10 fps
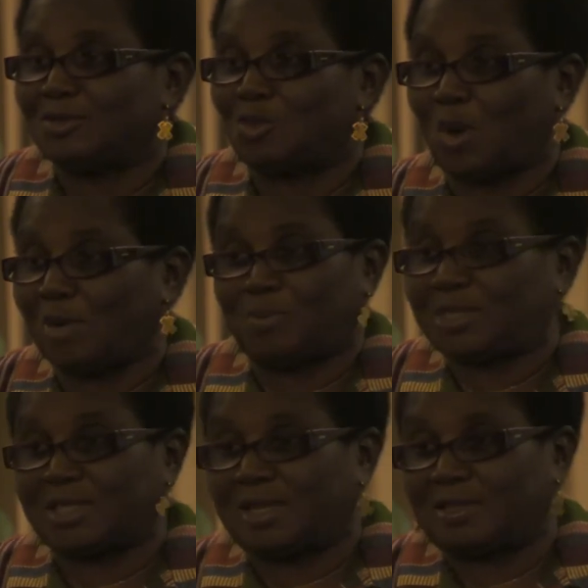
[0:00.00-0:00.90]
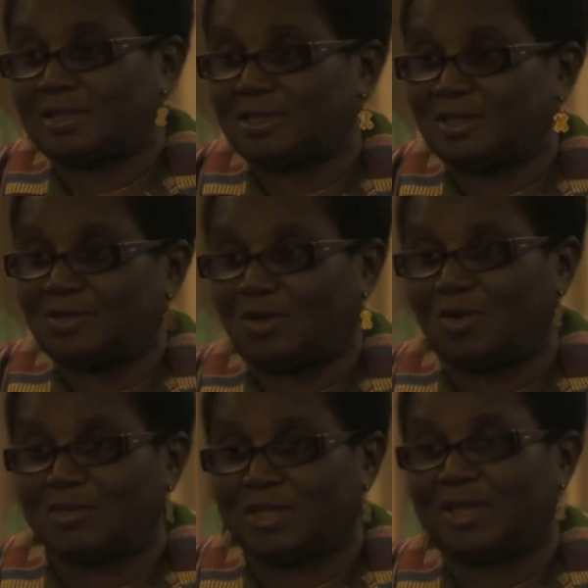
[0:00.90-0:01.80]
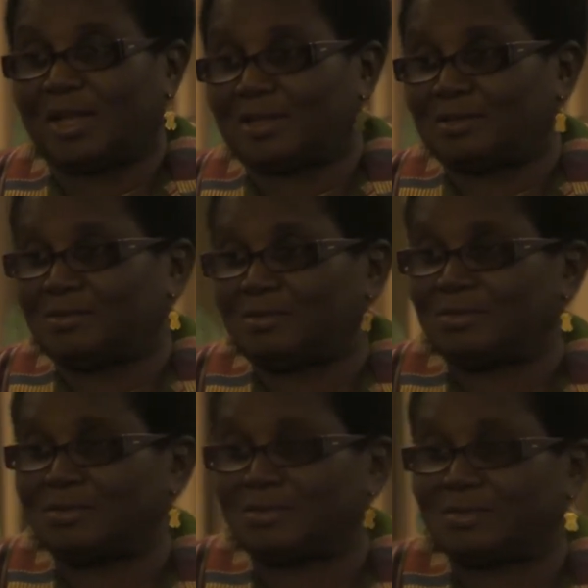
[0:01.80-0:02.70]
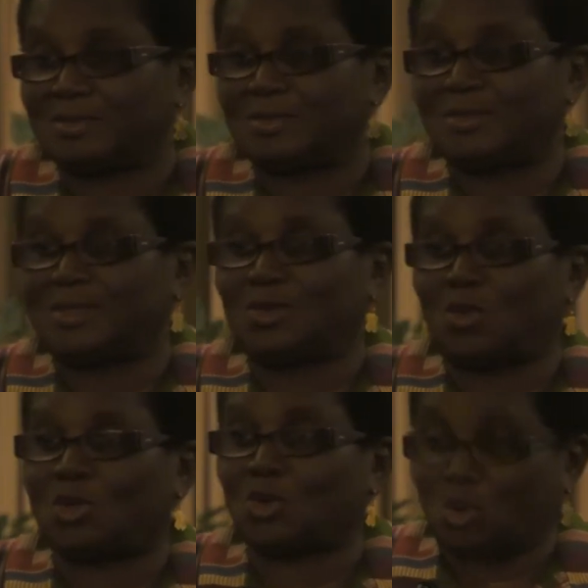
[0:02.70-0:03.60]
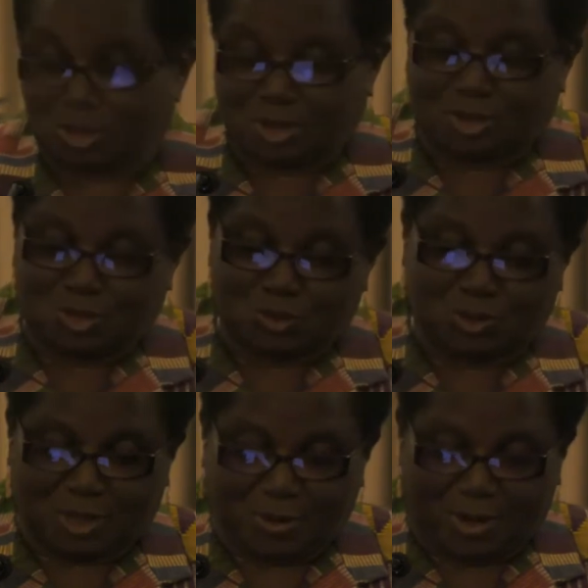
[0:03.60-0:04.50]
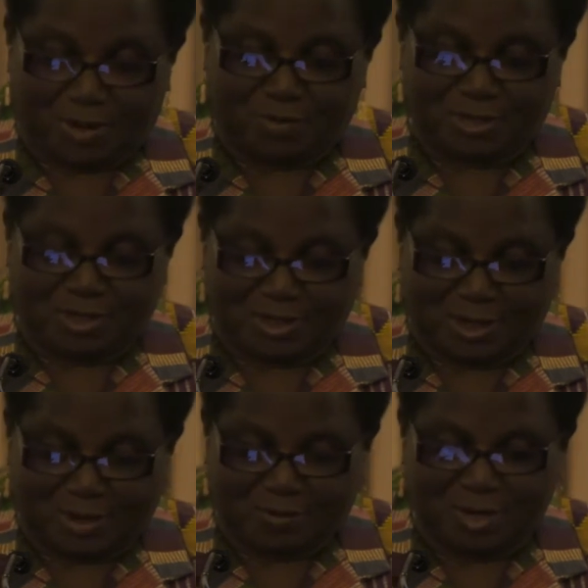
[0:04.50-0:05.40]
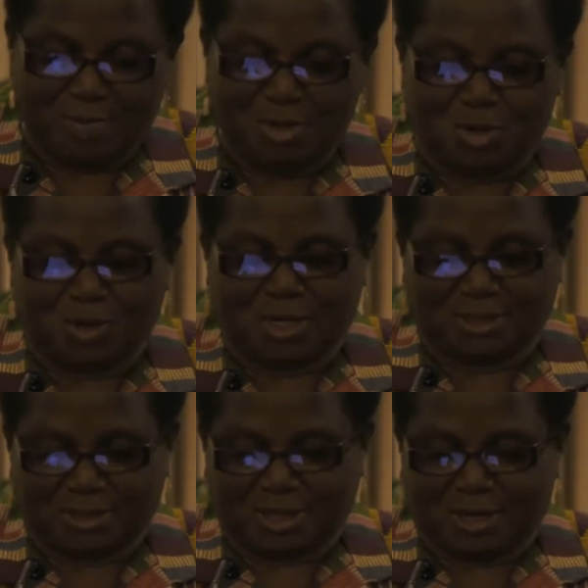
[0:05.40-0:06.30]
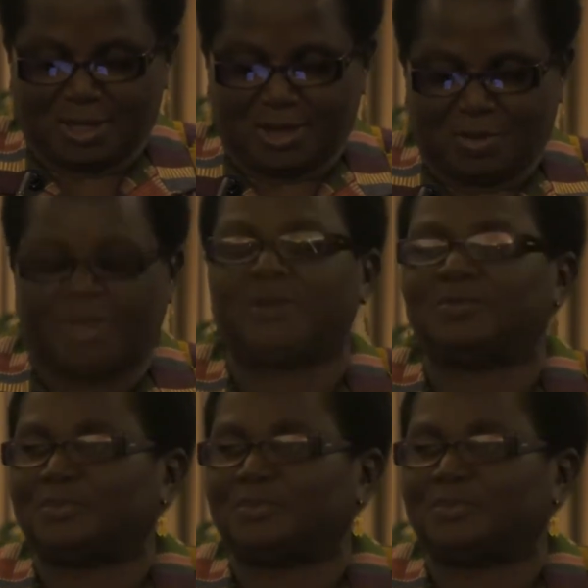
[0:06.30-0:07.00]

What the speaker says: 1% involved in that, in what constitutes our everyday life. Let me look at it another way.